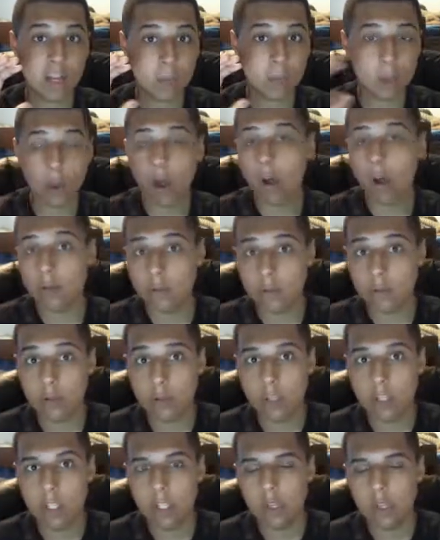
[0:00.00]
going to be
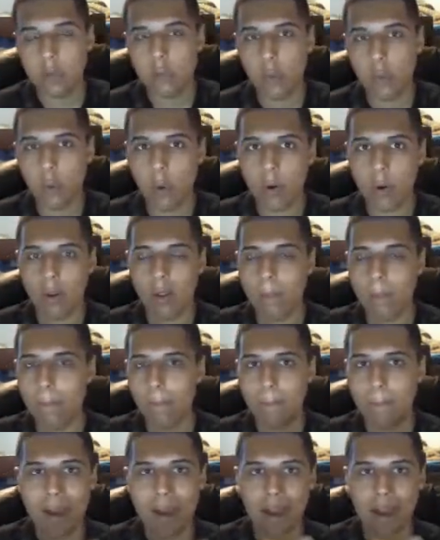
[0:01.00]
awful for
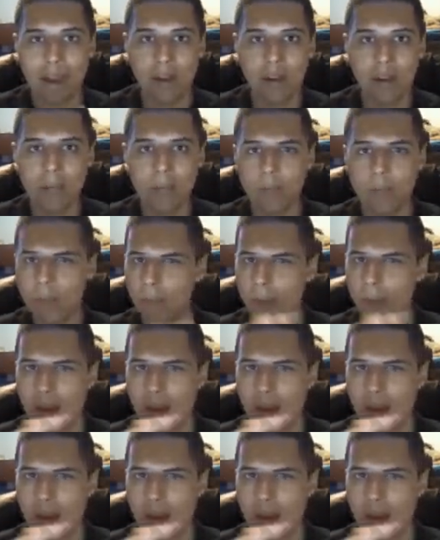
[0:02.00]
mine for